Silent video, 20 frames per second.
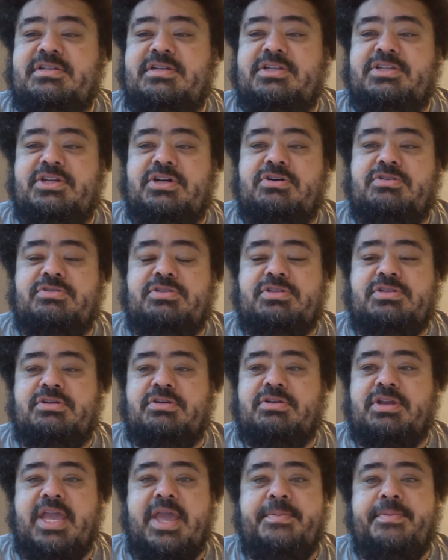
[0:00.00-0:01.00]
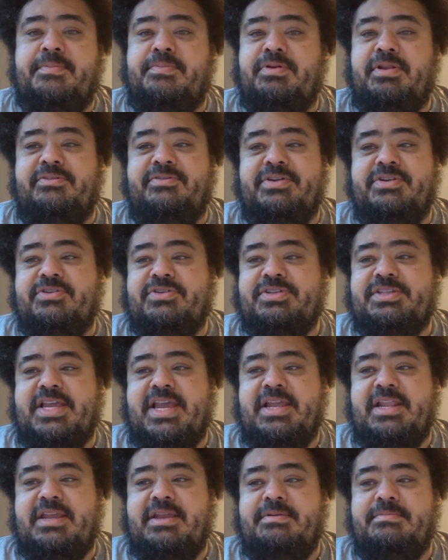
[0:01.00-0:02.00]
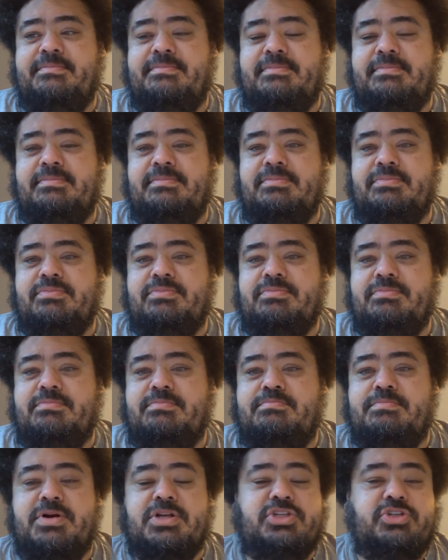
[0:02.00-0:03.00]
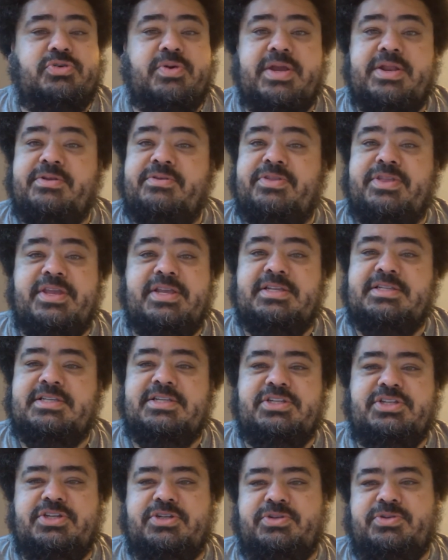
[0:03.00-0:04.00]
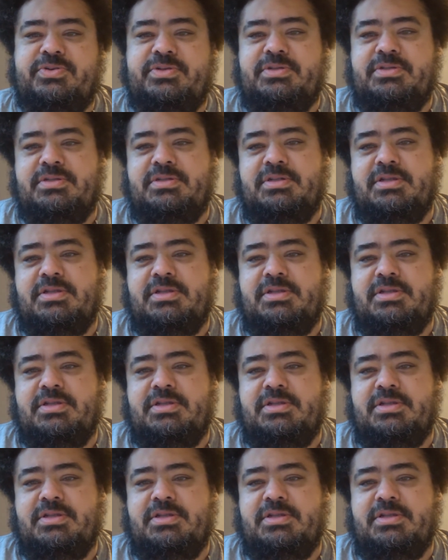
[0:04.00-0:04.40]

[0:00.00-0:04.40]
adults are capable of understanding much greater things than children,